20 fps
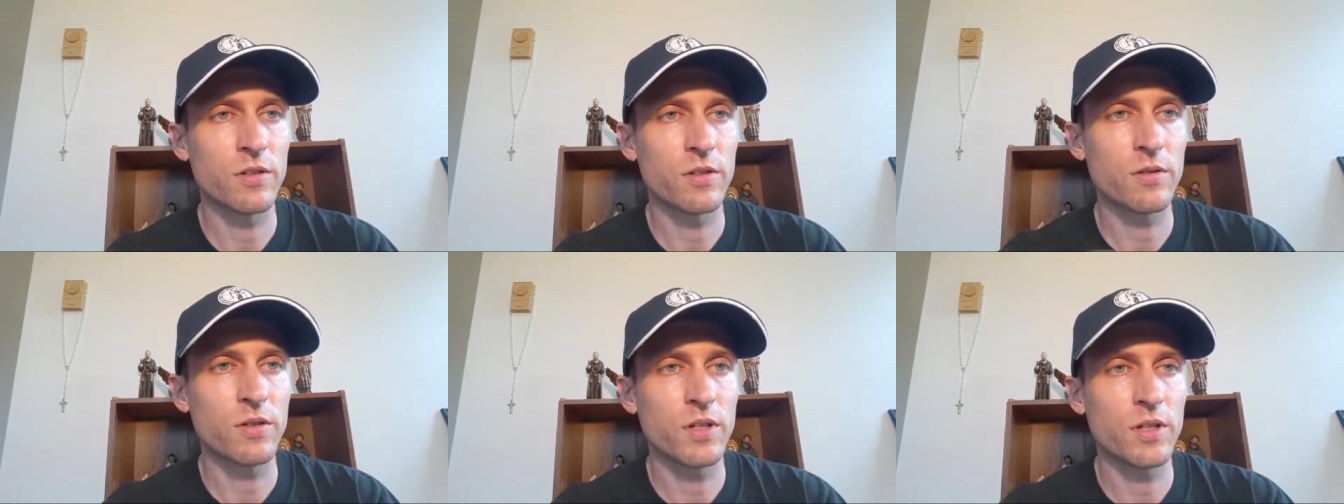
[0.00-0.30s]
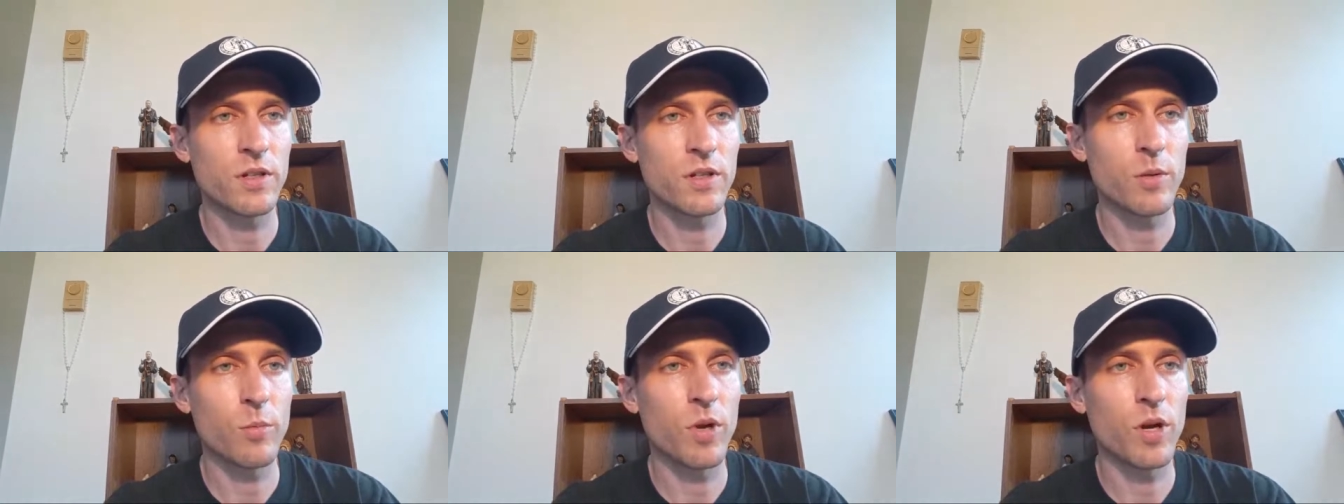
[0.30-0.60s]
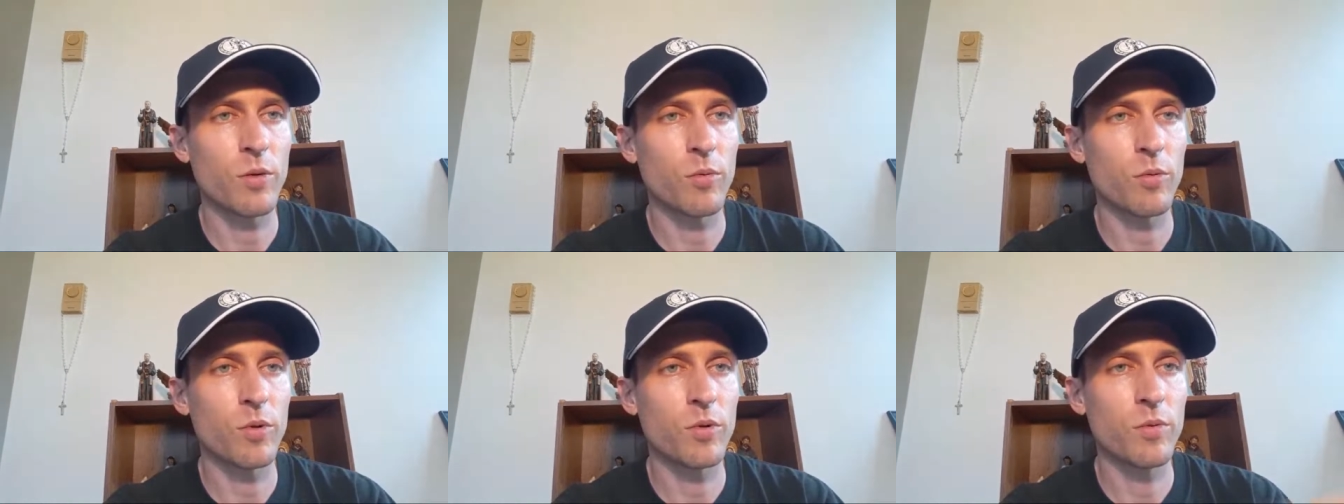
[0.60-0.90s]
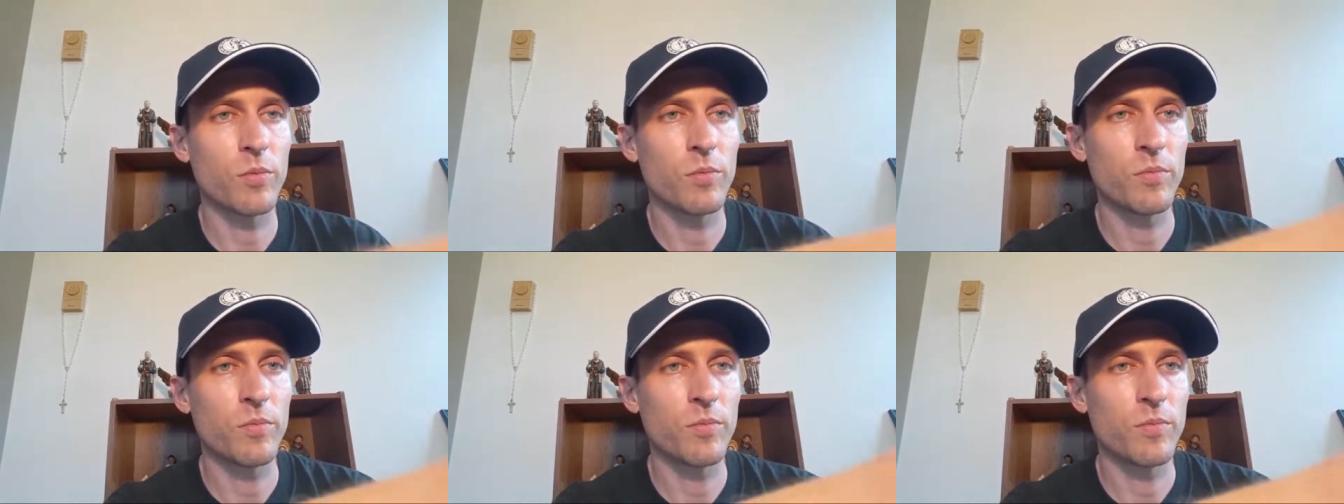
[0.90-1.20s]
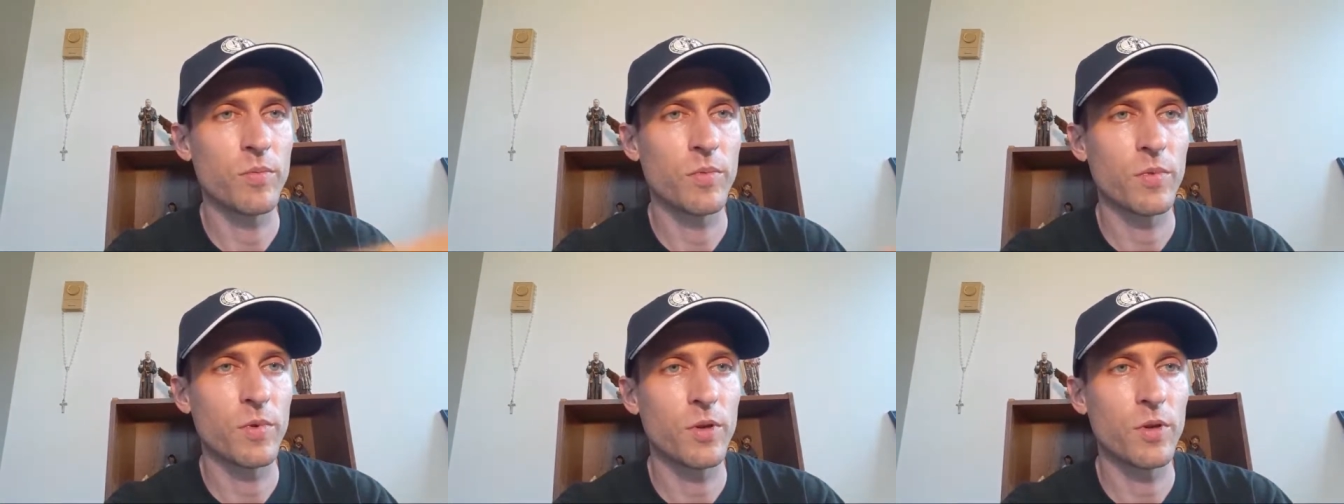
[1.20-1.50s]
clean up my room.
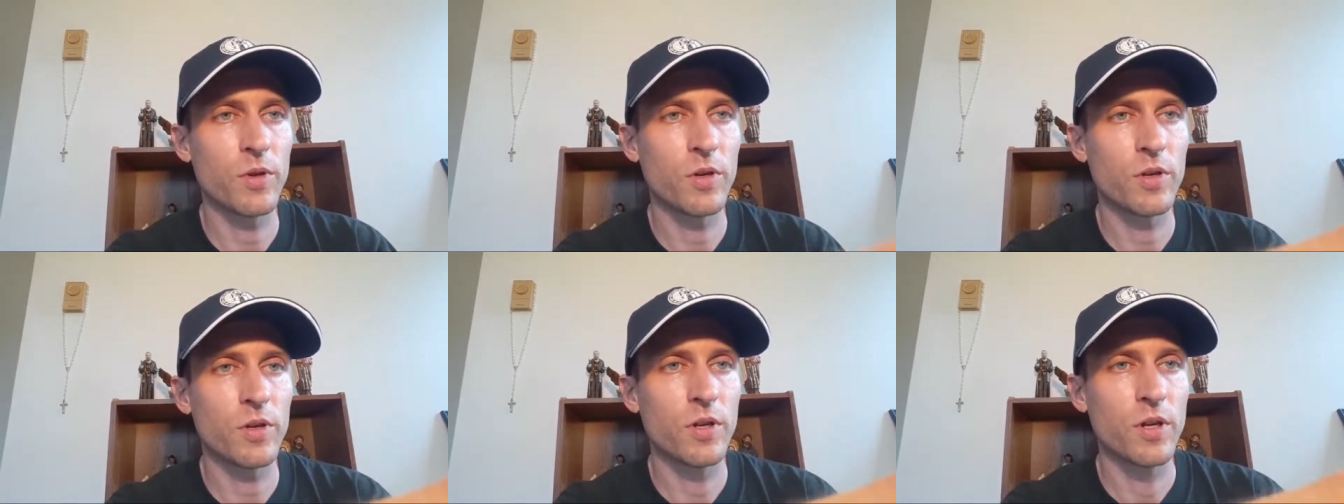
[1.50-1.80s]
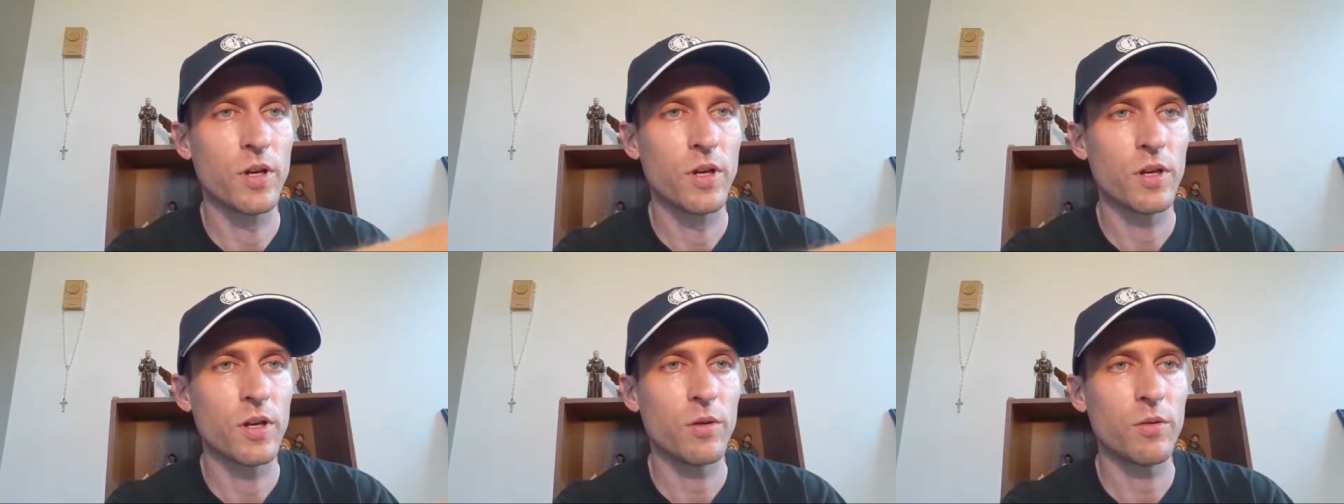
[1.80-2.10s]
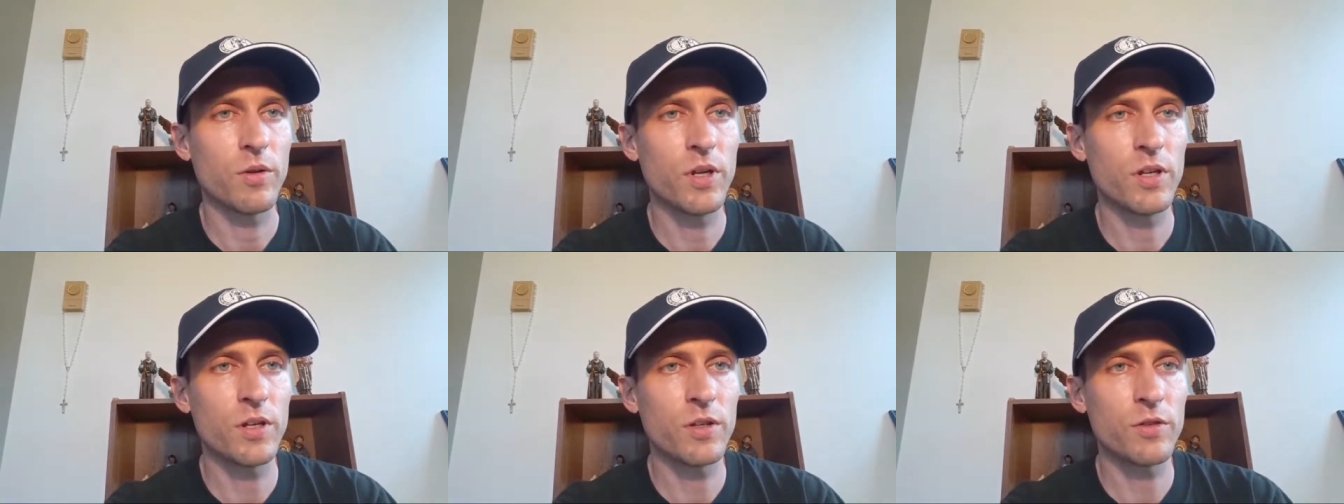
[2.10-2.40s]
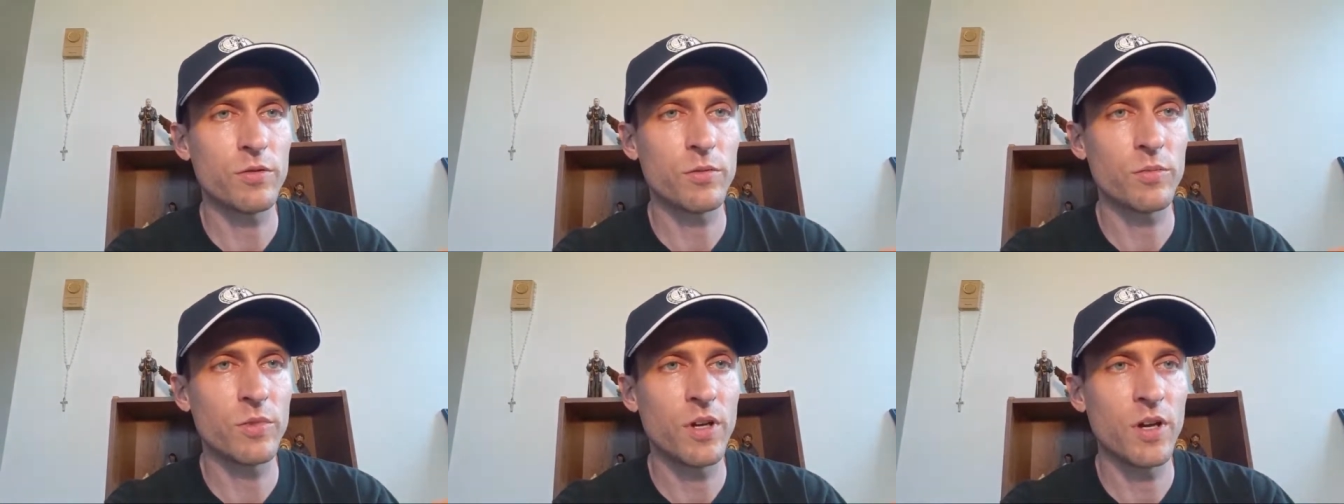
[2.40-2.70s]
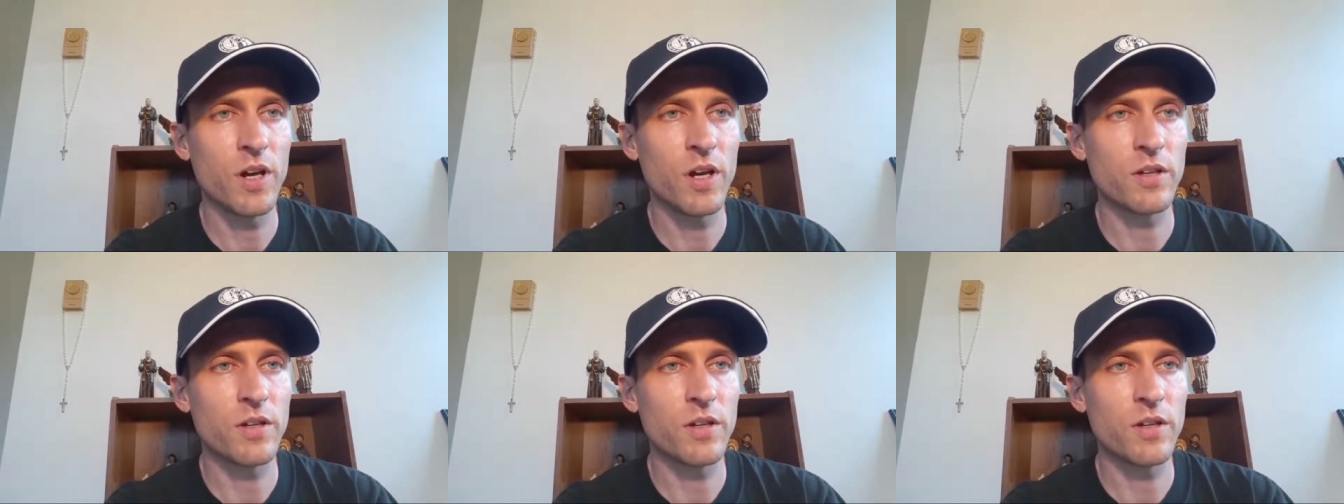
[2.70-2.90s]
Good. Greetings from the